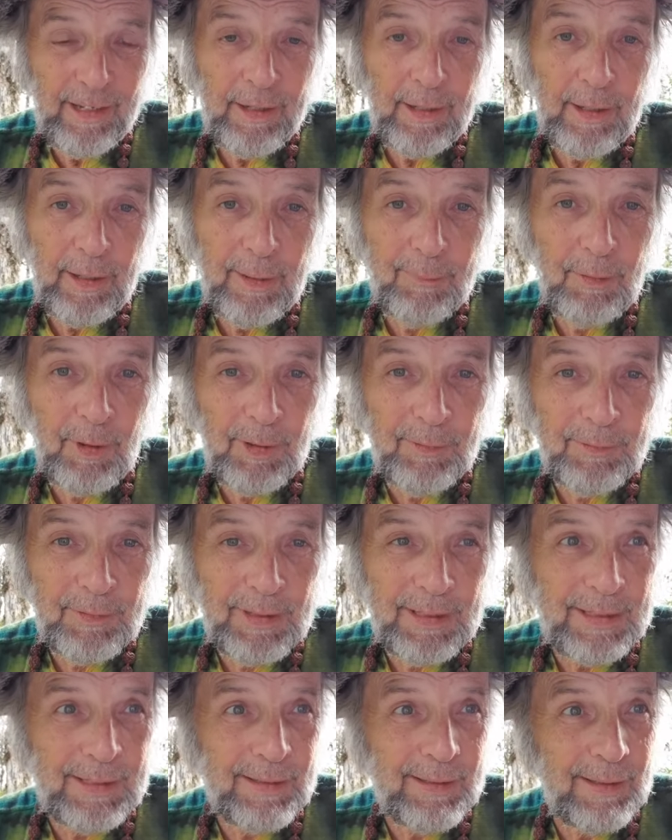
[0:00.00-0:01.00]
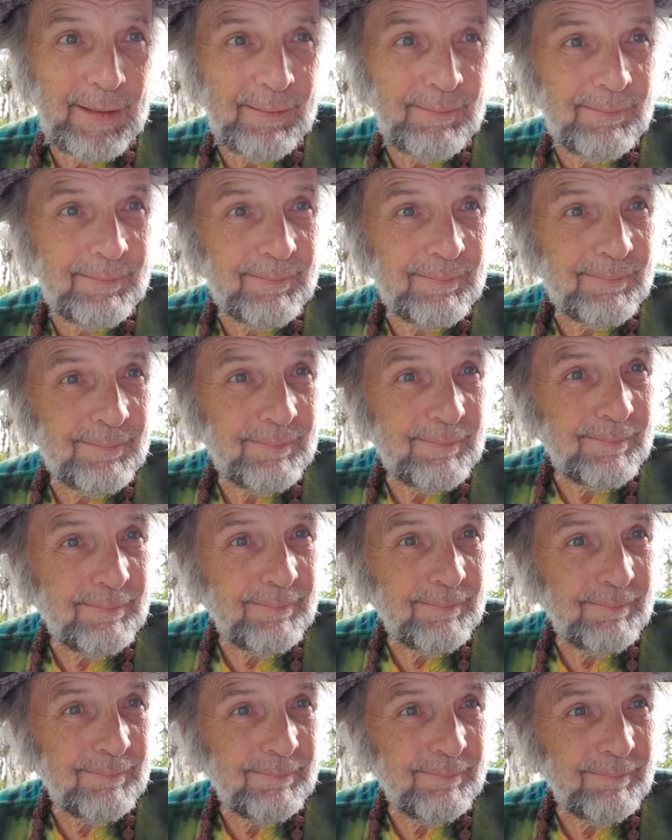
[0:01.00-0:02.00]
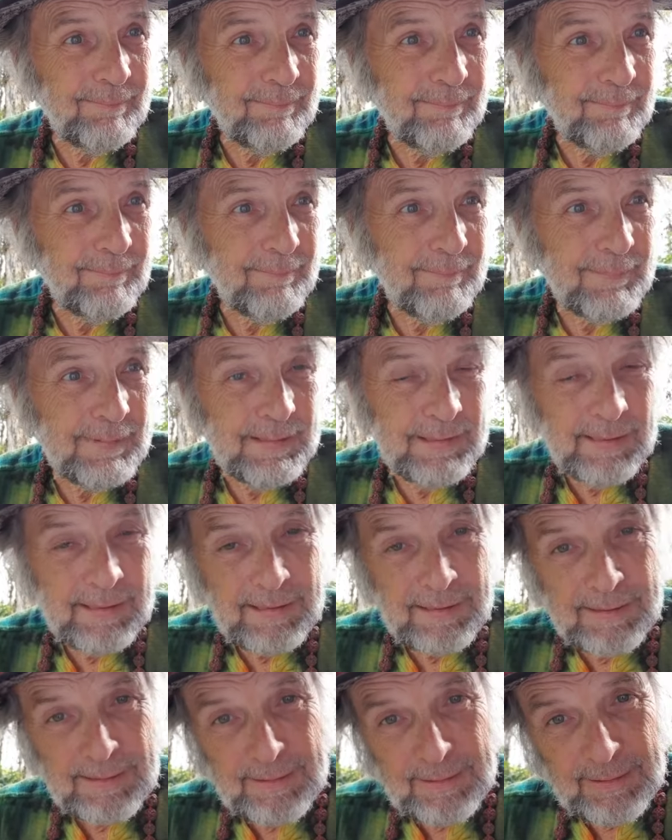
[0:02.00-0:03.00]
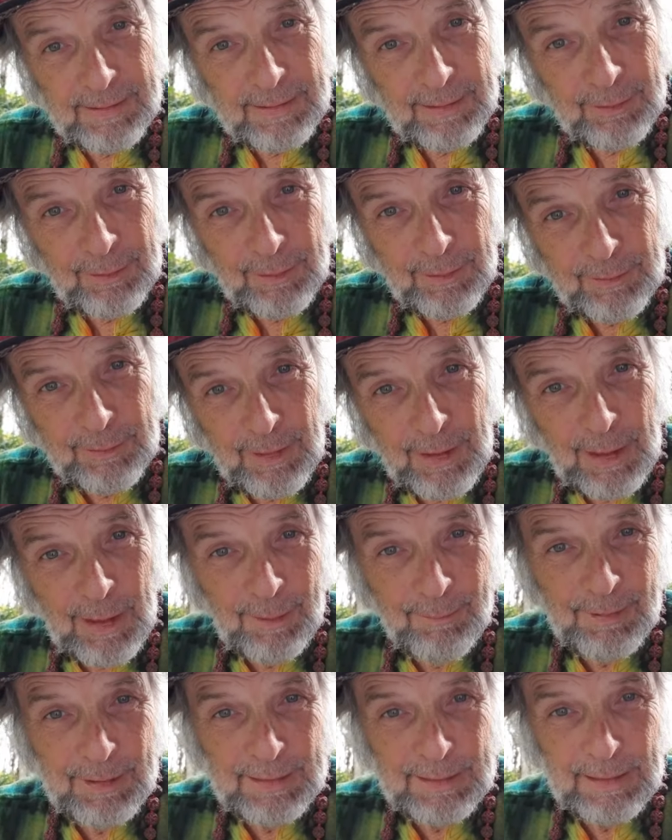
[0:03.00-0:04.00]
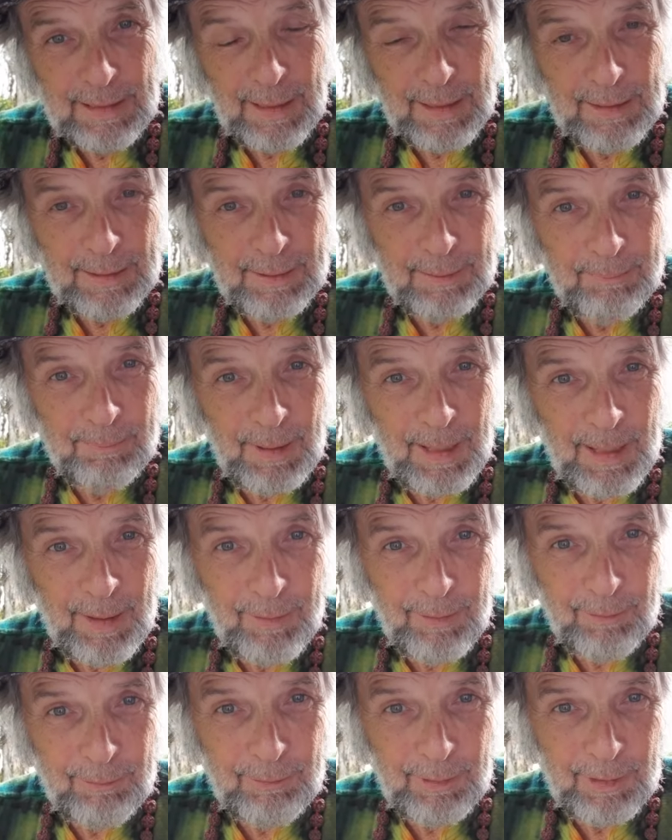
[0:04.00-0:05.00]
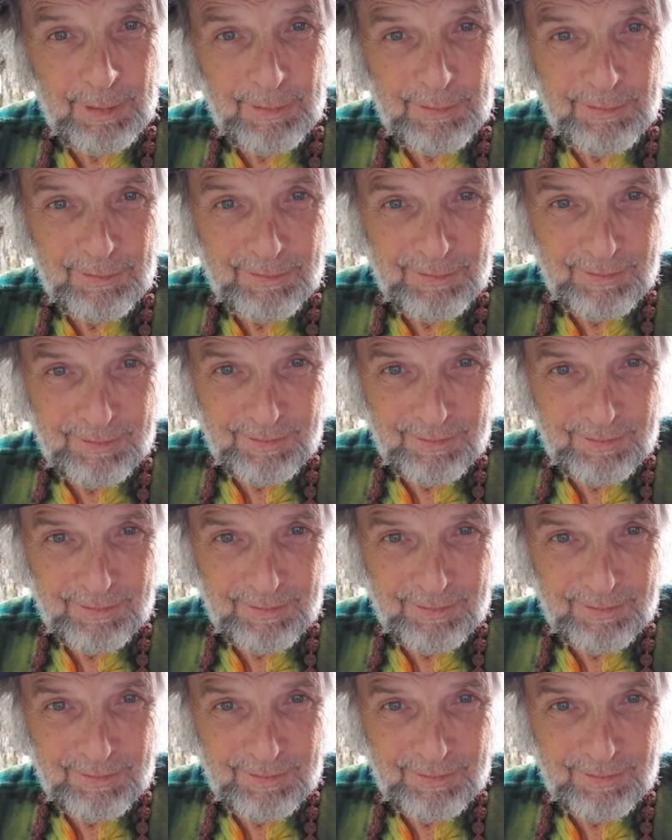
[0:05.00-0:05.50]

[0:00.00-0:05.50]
I'm off to Elam. Yeah, along hobbit-like pathways.